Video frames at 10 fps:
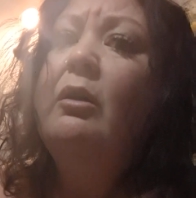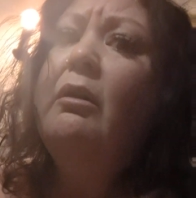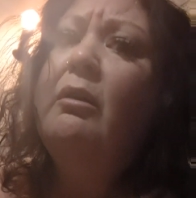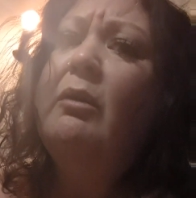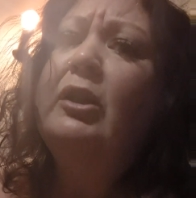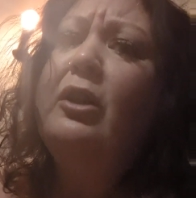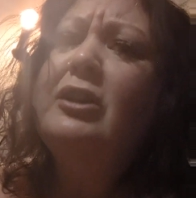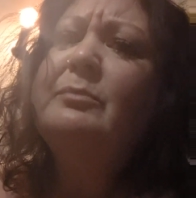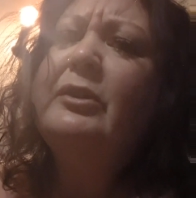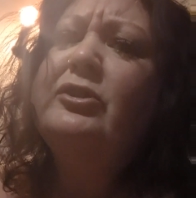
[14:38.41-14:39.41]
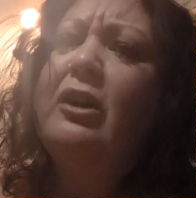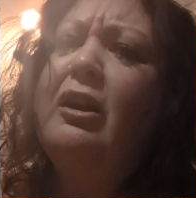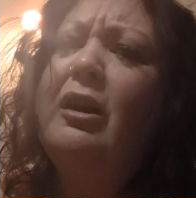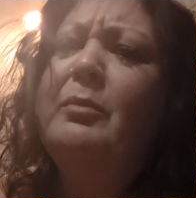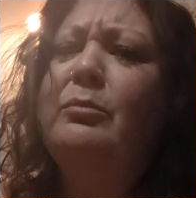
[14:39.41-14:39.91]
oh, I lost my
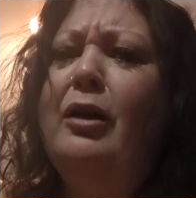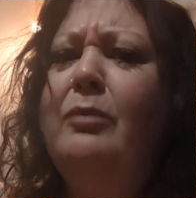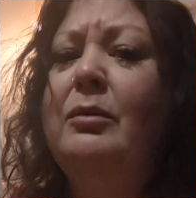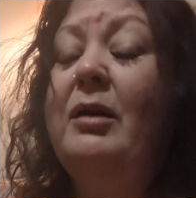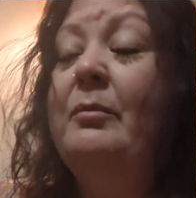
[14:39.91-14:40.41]
job and blah blah. blah.